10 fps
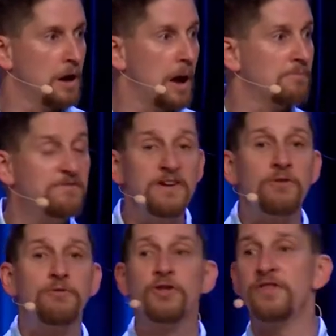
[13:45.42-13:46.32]
I'm
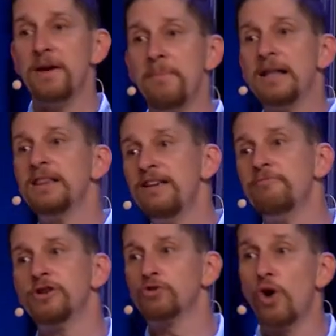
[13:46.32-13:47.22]
fearful that they might leave
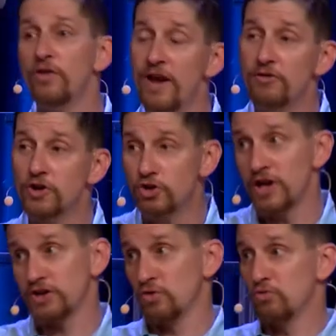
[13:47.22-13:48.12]
me, so I'll never
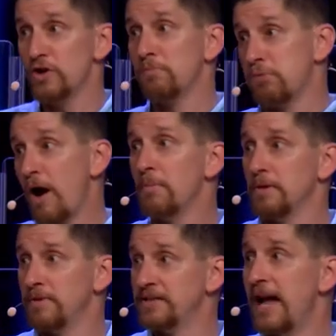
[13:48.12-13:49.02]
address a real
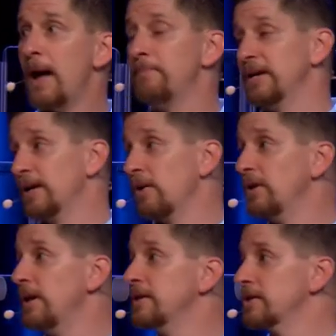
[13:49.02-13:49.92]
problem that's happening in a
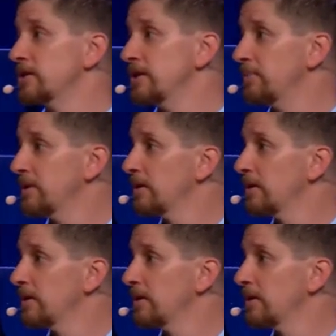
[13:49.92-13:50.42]
relationship.